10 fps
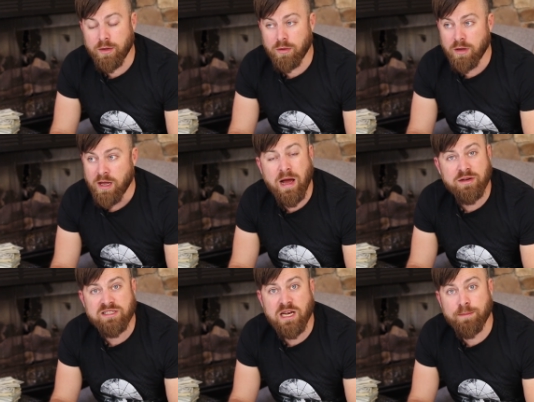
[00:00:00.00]
or how
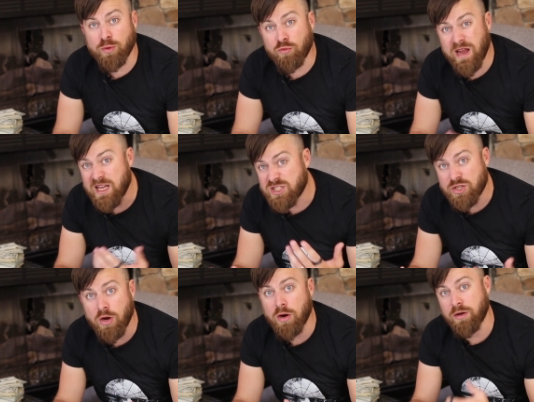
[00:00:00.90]
to set up a raised
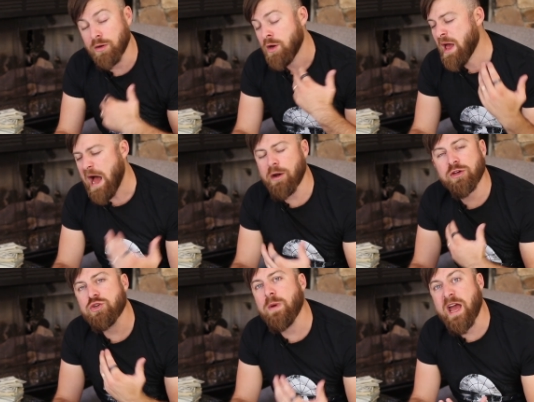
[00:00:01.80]
garden, how to
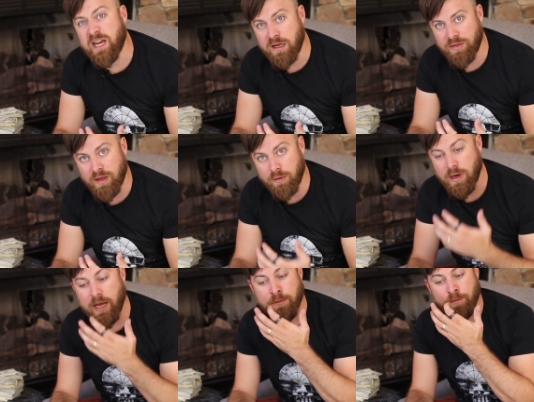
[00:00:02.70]
do anything,
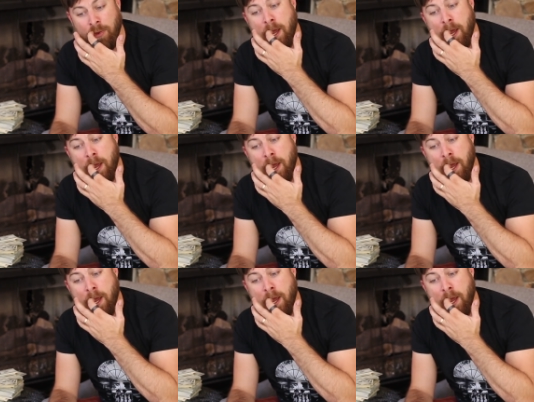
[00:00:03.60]
right?